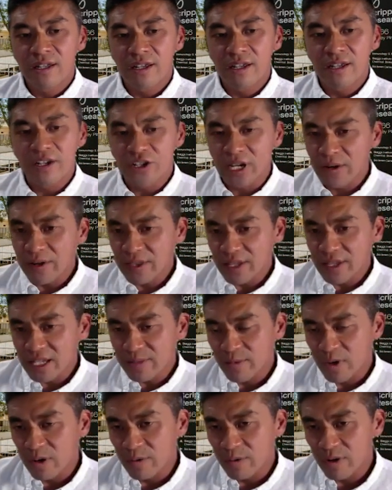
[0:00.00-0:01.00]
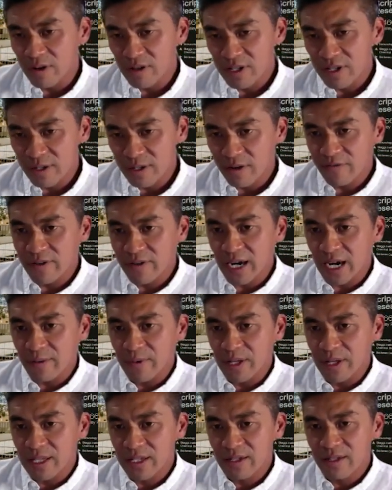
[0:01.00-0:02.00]
could generate these small cell
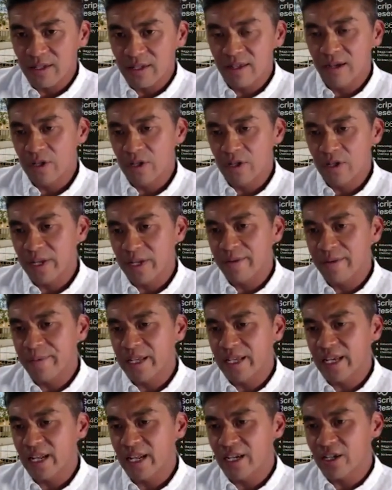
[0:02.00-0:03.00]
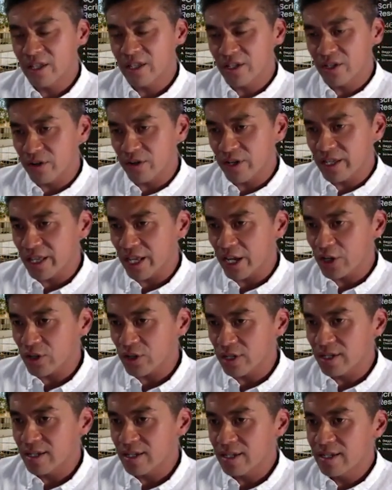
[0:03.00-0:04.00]
fragments, uh, which may be get into the circulation,